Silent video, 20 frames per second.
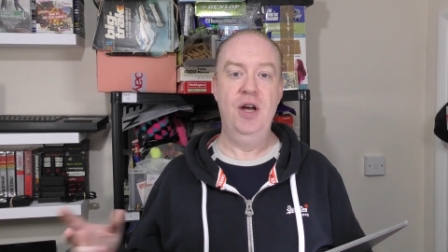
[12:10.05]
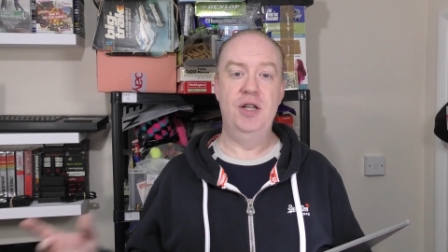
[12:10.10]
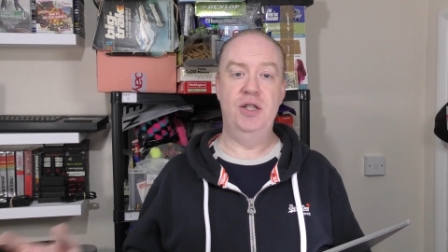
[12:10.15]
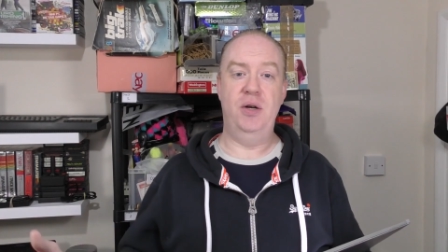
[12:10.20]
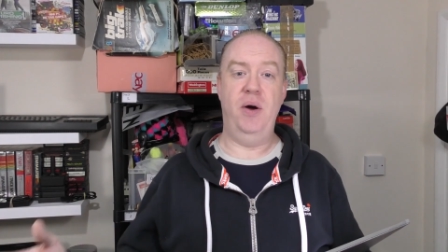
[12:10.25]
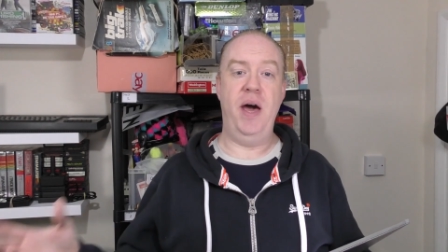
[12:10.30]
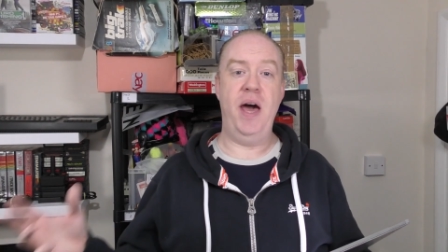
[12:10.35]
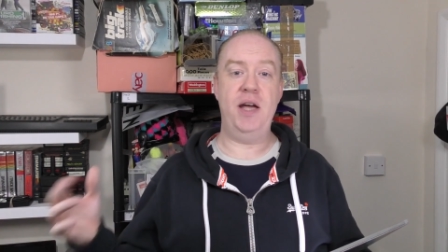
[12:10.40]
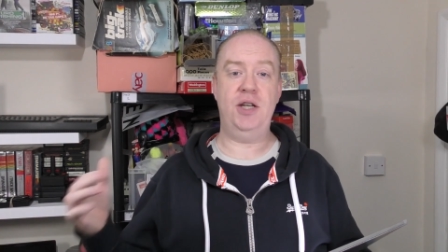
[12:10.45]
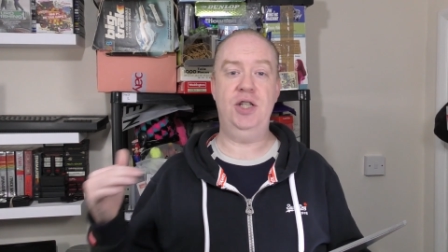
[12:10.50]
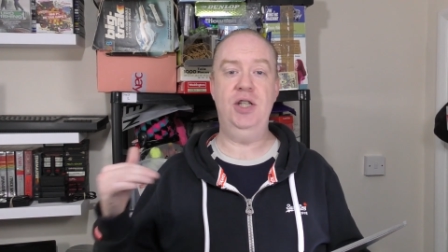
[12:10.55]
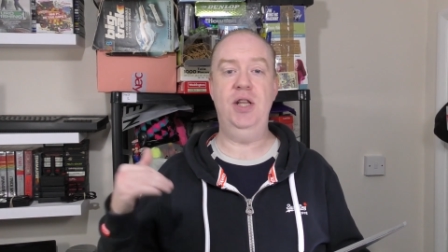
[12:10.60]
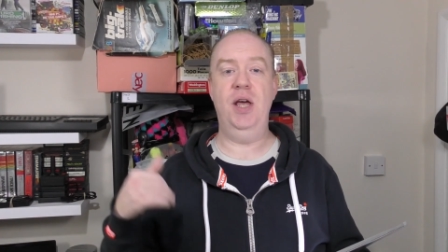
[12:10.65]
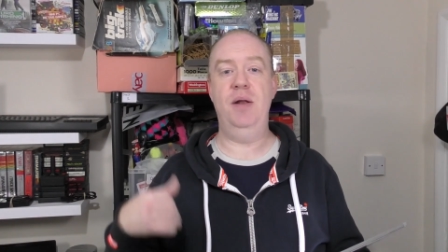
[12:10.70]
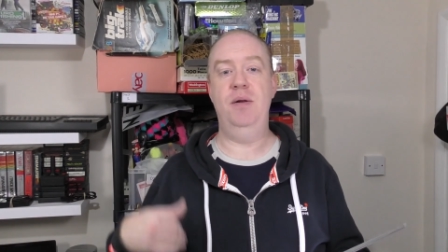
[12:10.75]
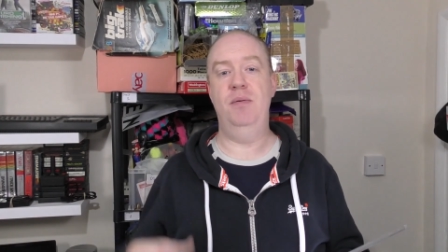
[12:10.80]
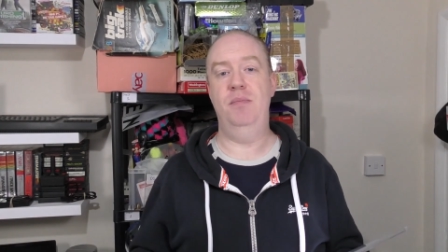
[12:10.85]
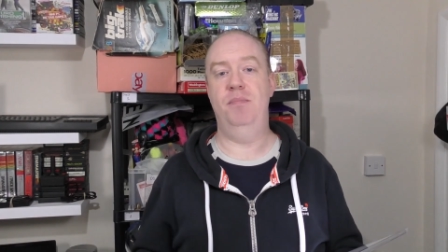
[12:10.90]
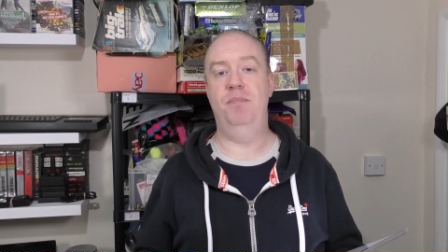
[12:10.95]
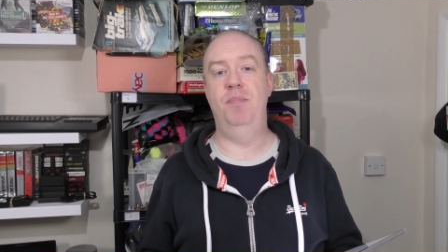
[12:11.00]
So I actually
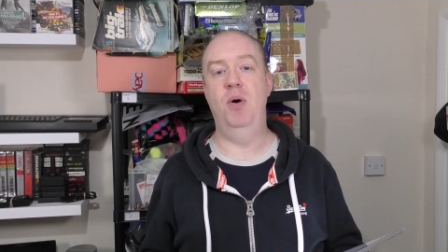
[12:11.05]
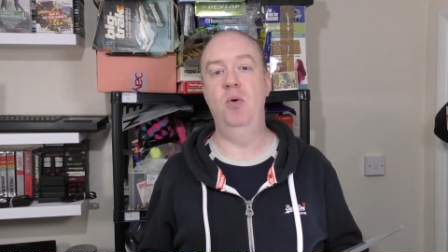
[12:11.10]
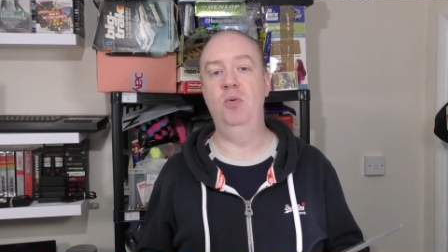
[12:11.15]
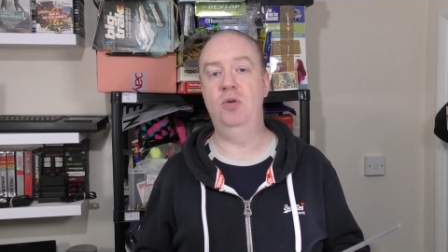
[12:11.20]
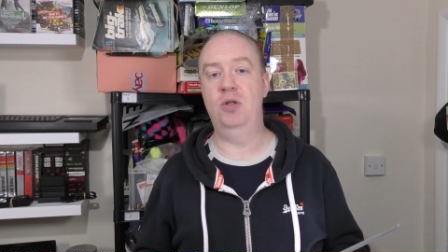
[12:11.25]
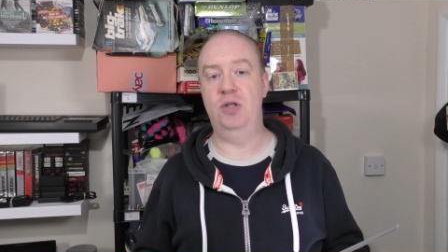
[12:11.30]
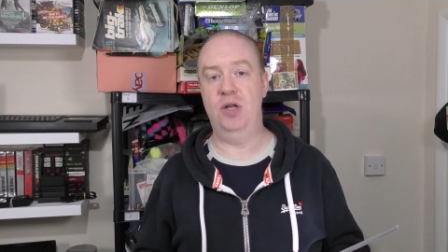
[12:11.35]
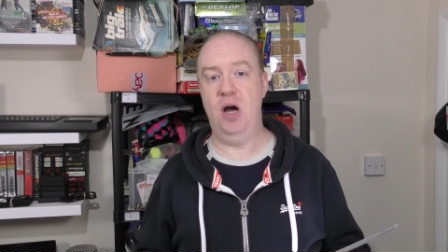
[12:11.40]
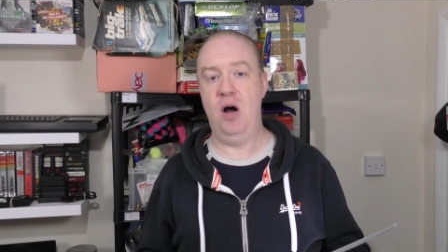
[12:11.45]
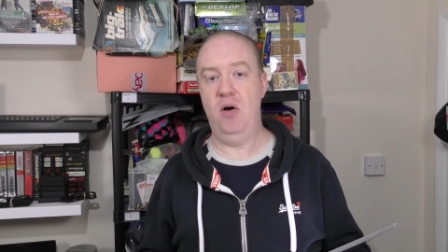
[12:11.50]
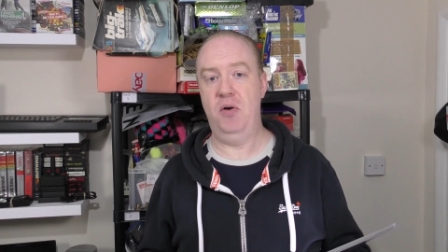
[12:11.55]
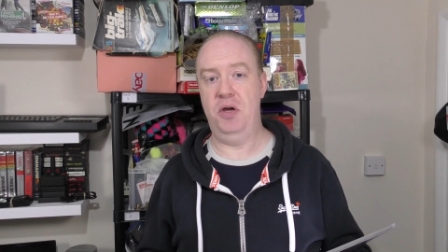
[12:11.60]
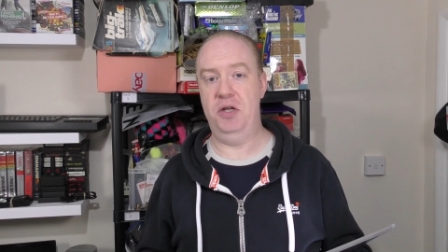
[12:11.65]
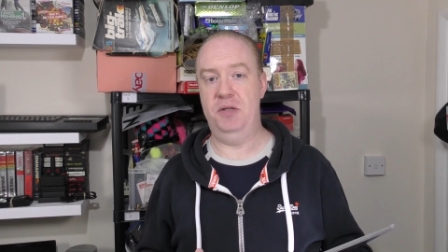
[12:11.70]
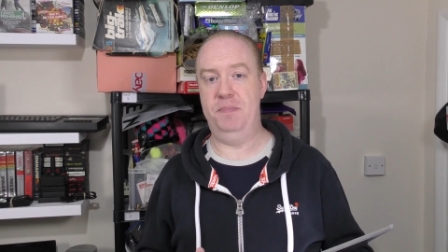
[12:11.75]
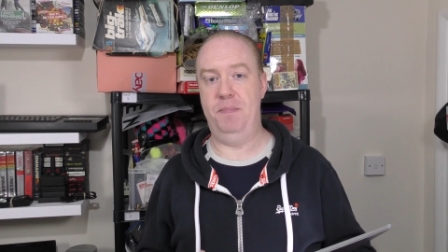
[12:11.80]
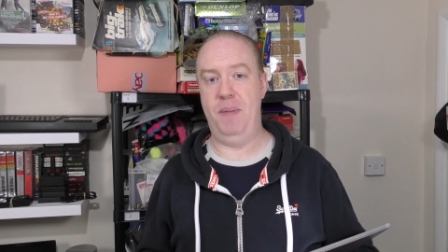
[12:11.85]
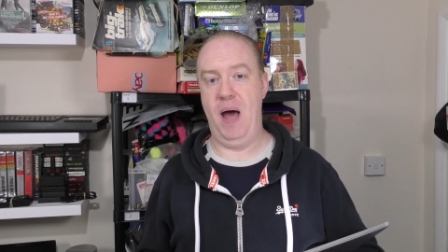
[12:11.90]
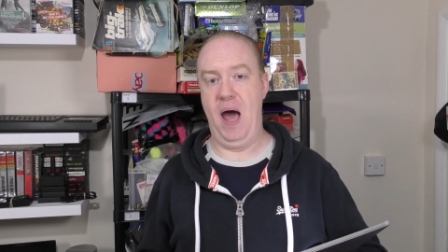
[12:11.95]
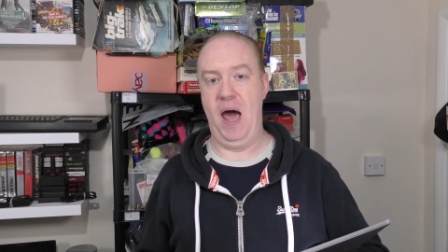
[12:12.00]
then pulled the
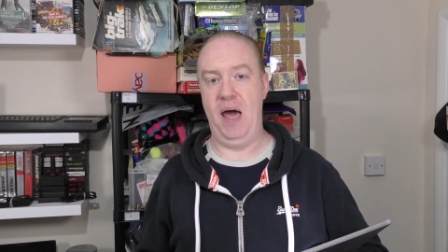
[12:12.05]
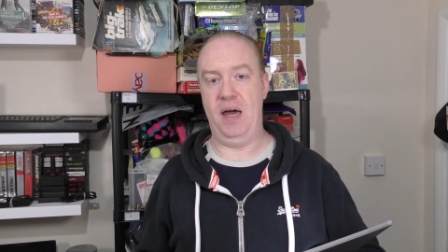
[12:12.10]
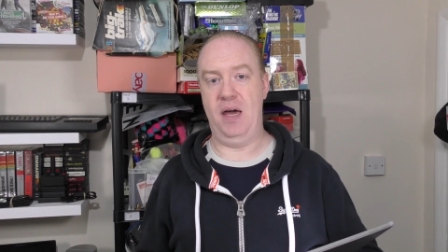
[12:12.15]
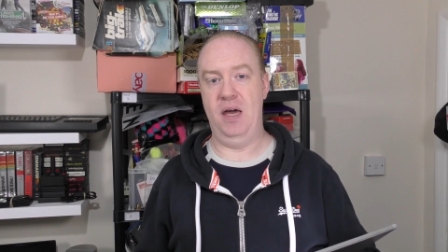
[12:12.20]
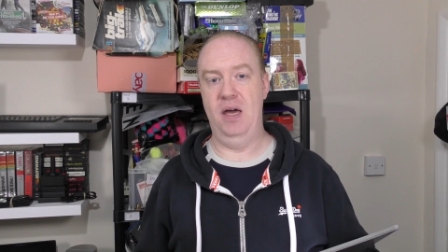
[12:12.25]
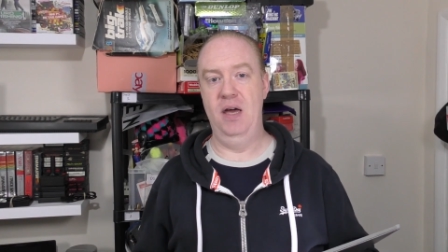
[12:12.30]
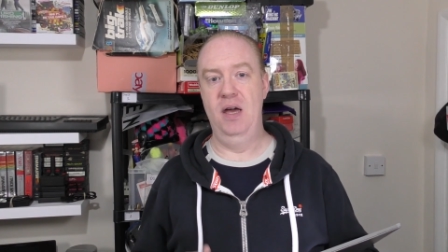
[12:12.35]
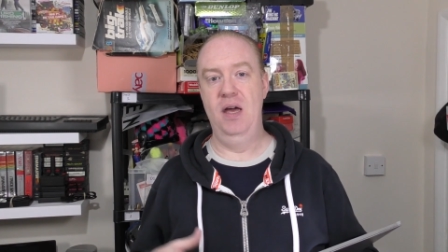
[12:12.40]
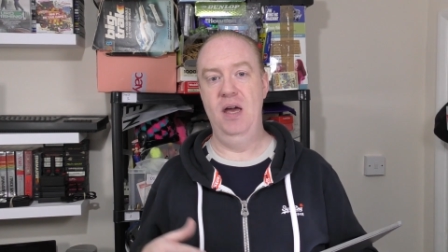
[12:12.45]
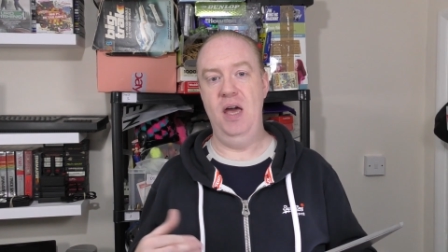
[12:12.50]
targets back